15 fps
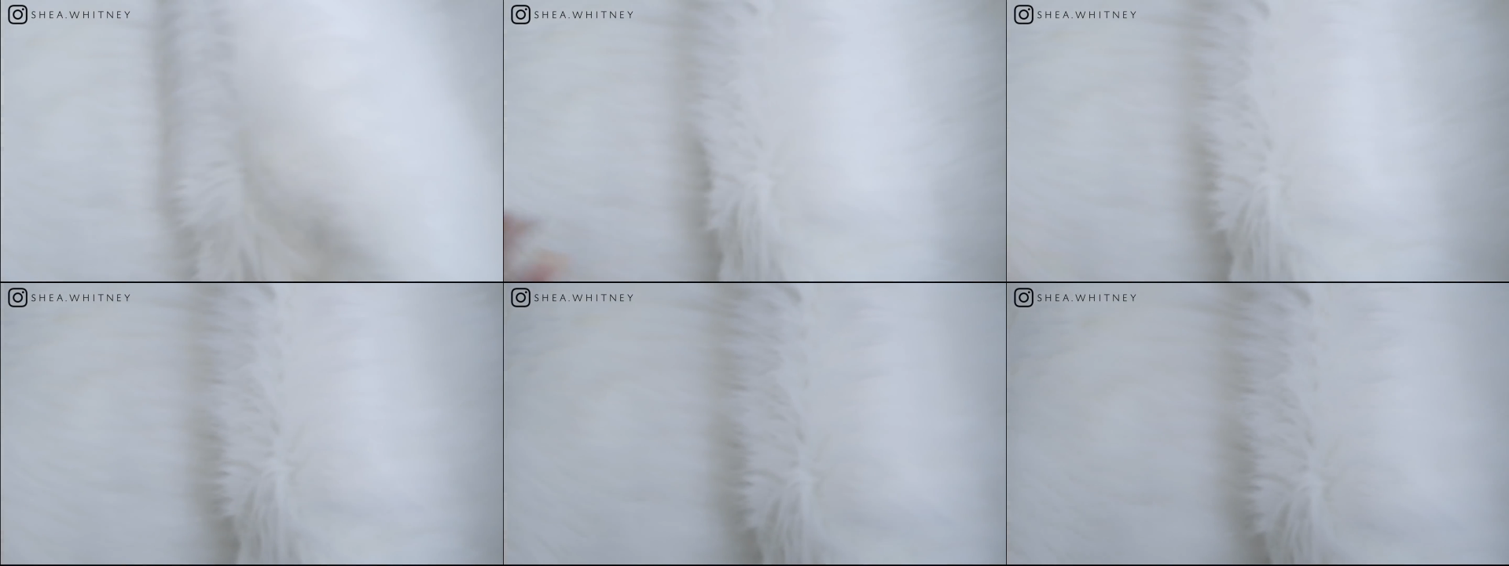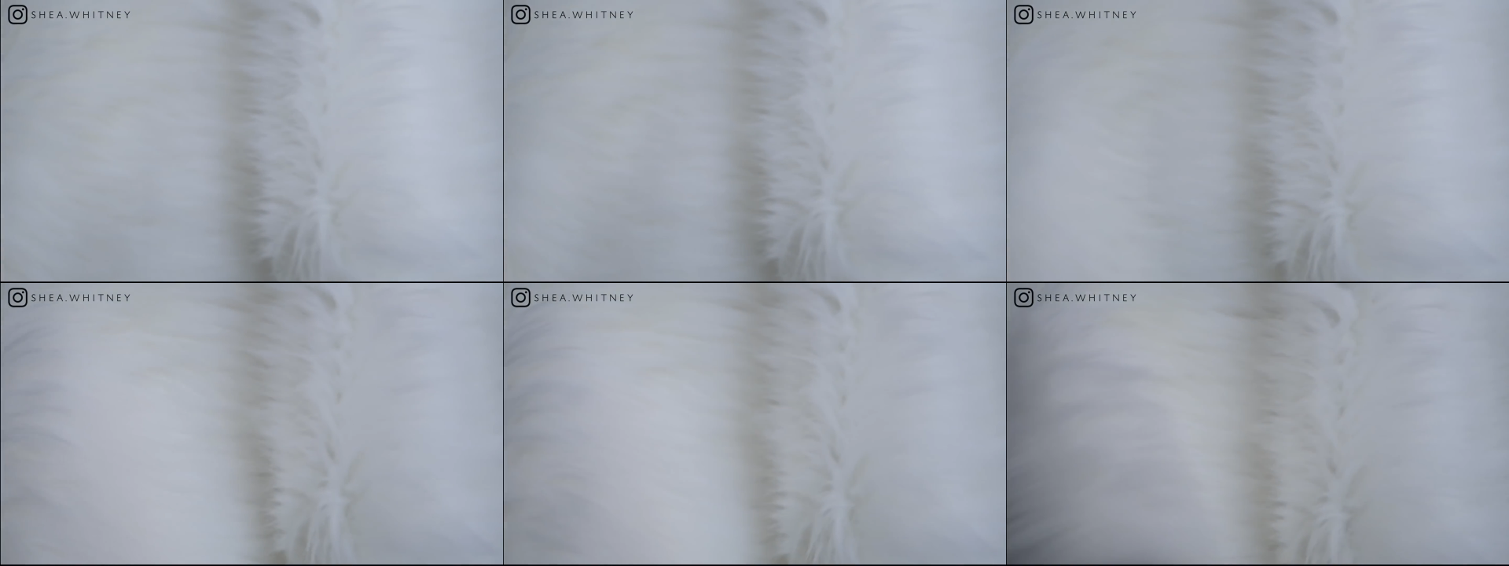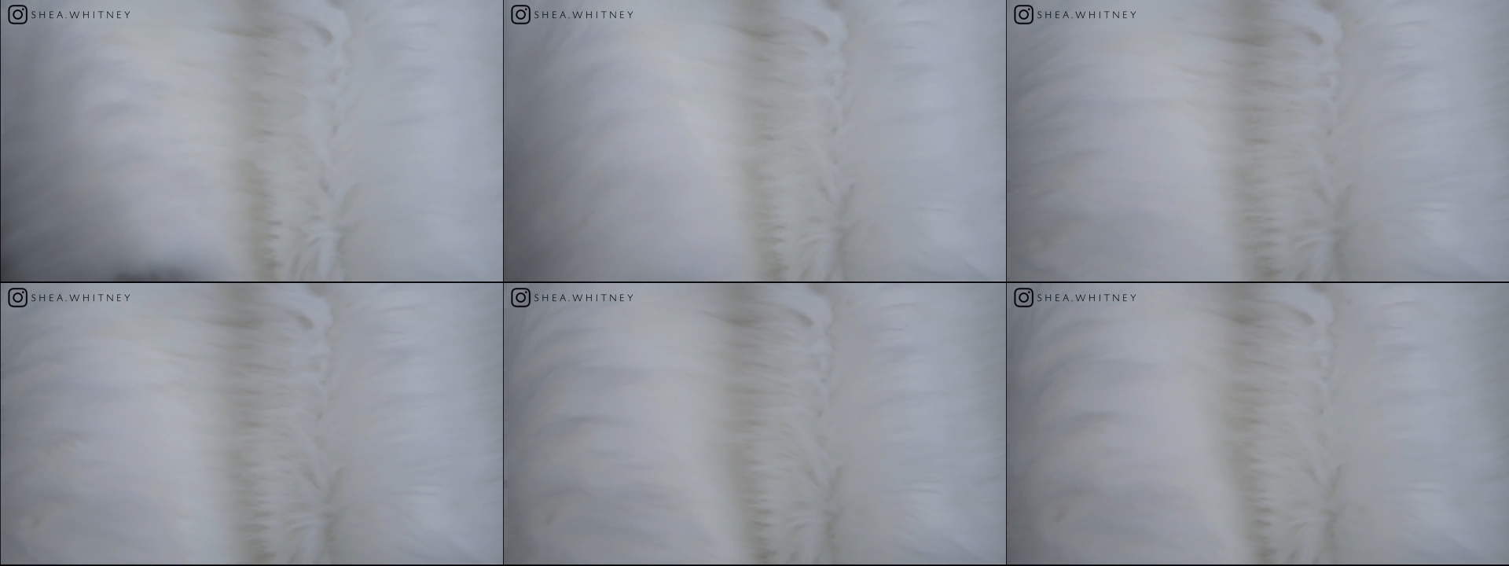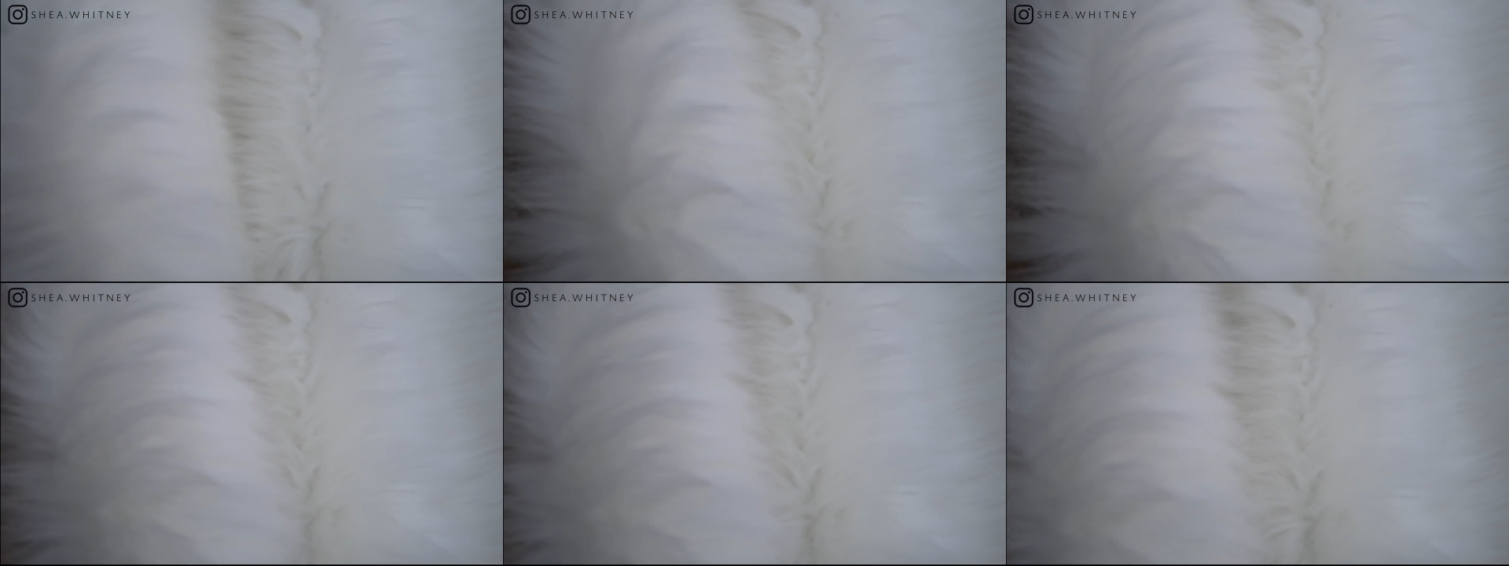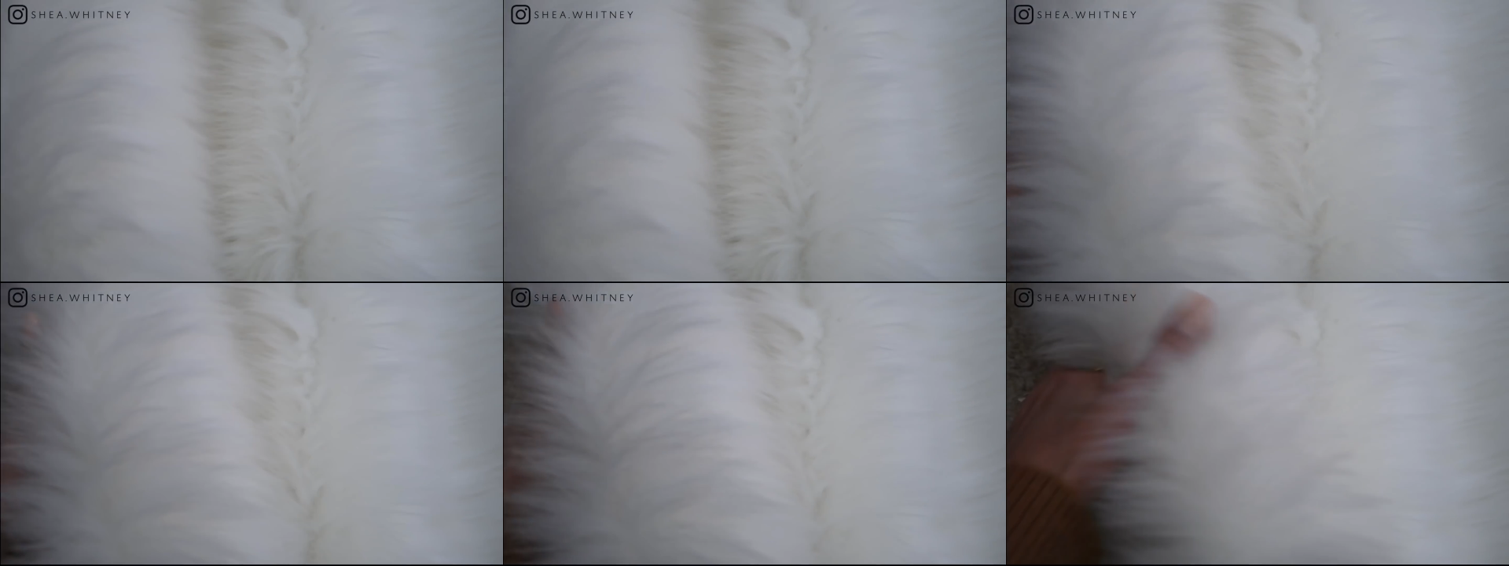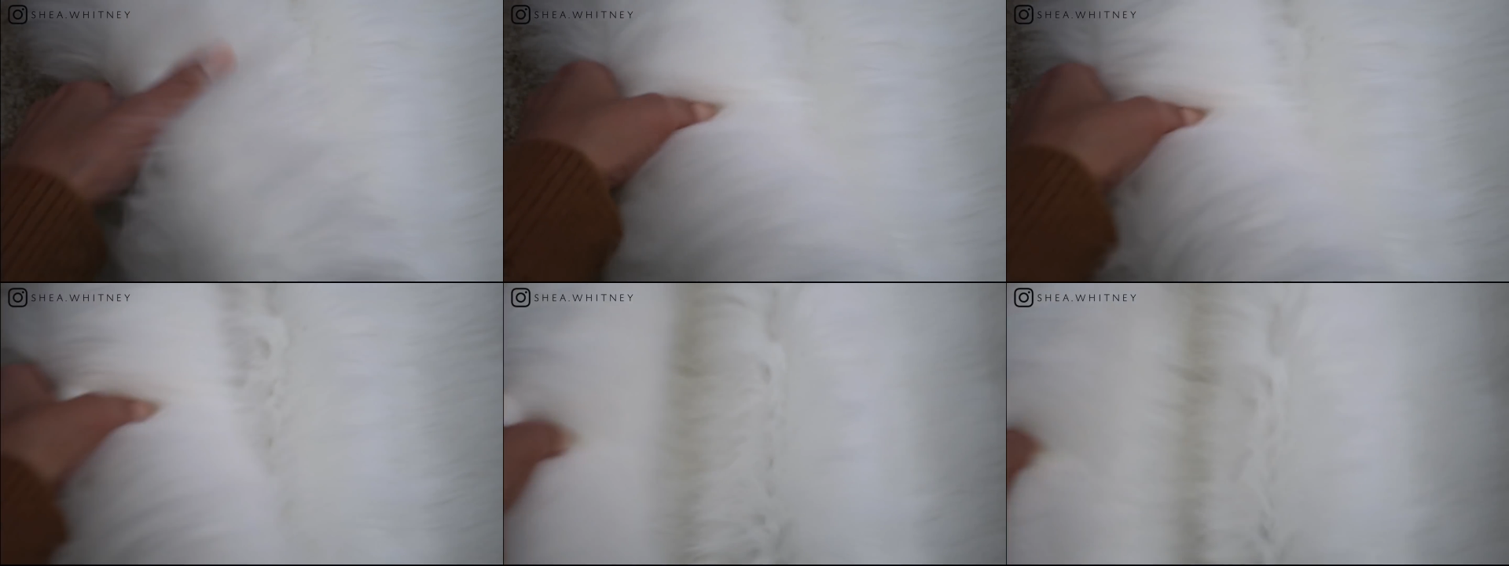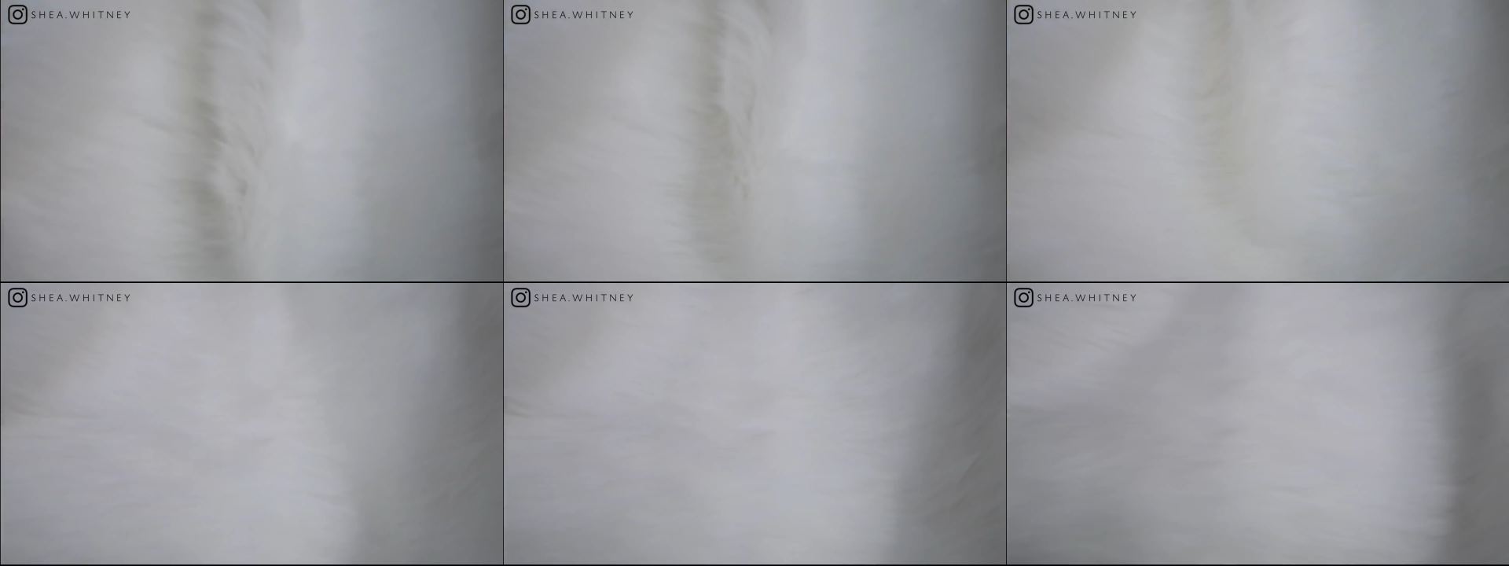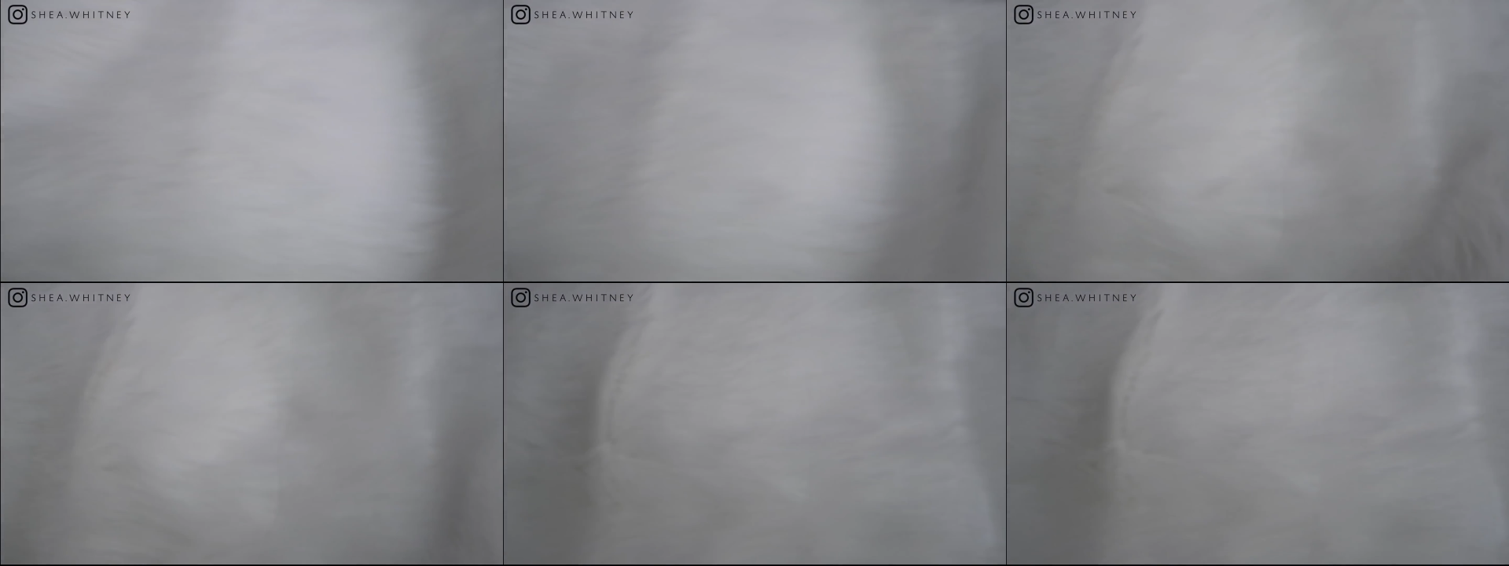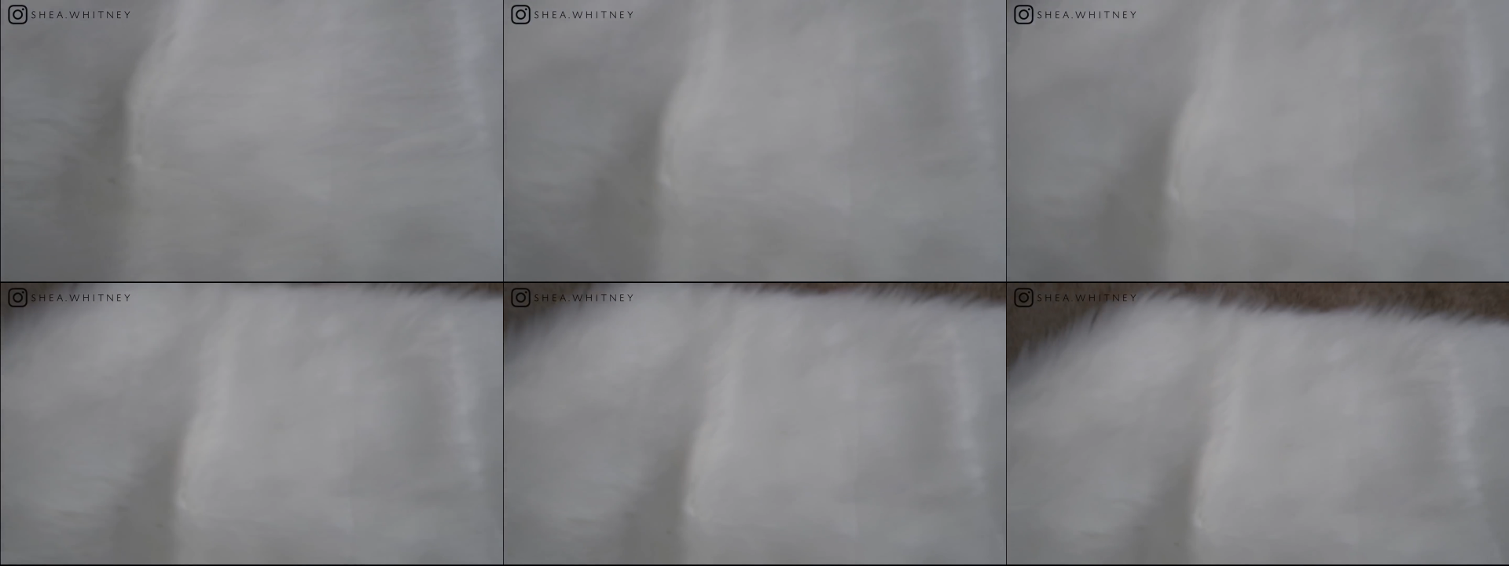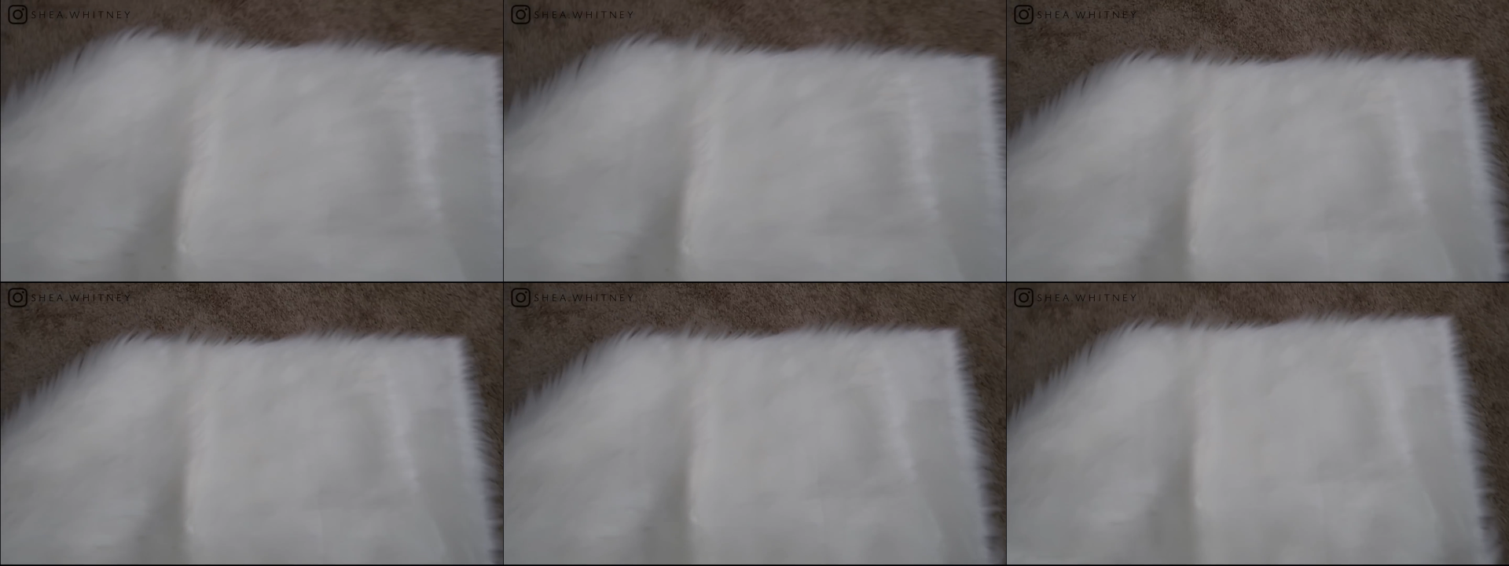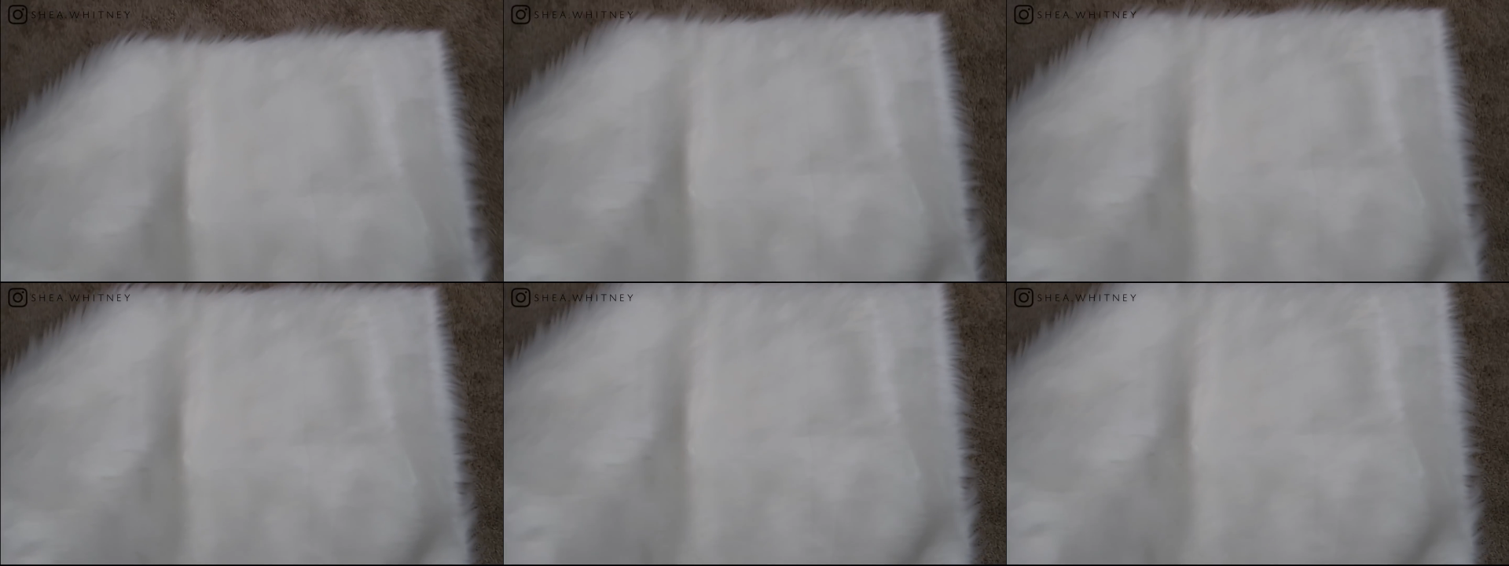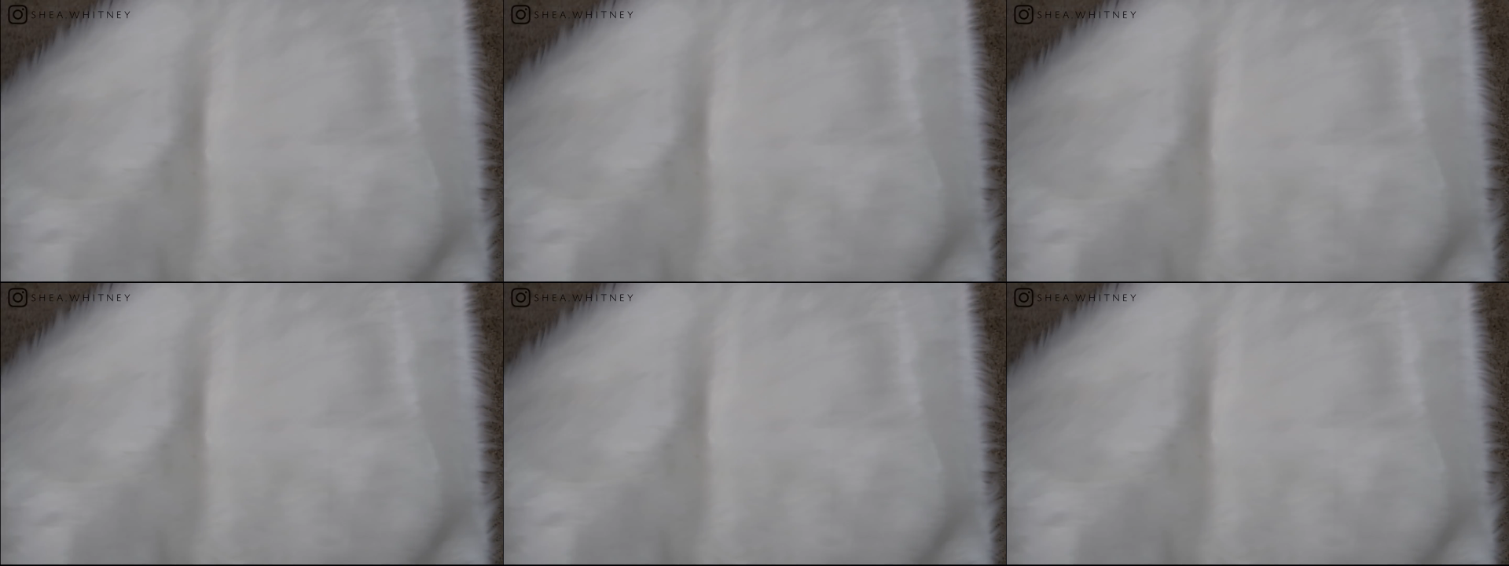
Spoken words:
(no speaker visible)